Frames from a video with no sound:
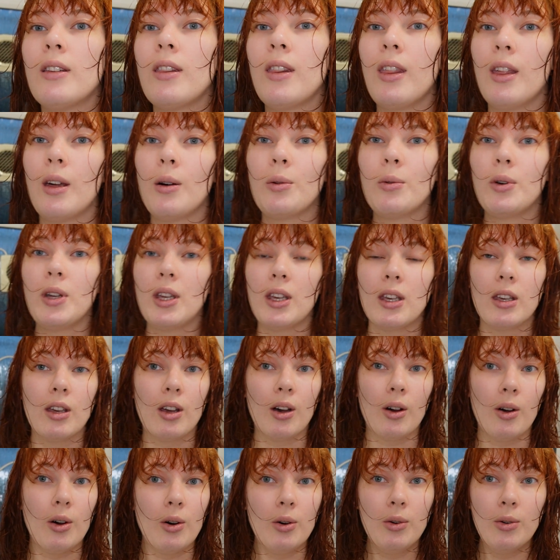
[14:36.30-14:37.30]
There we
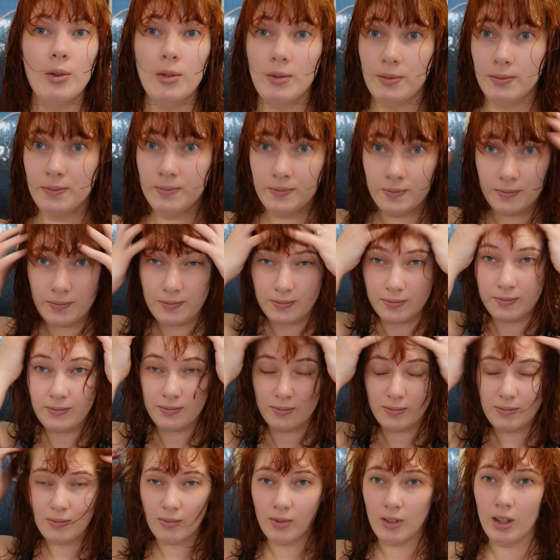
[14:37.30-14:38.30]
go.
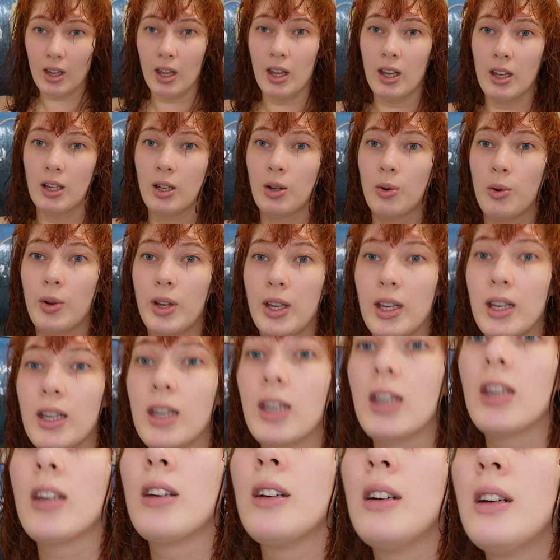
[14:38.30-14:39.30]
A
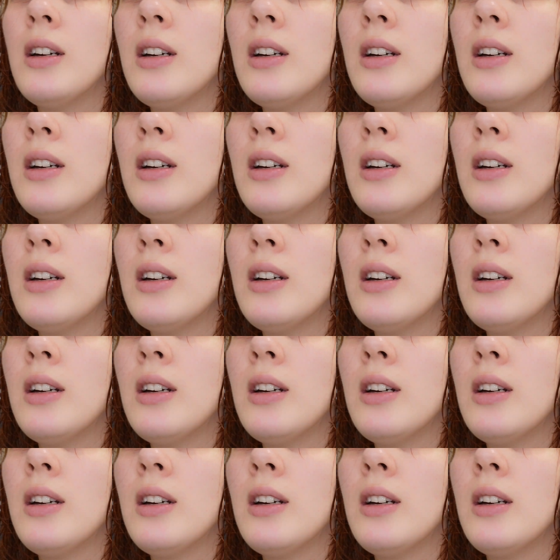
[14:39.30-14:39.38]
quick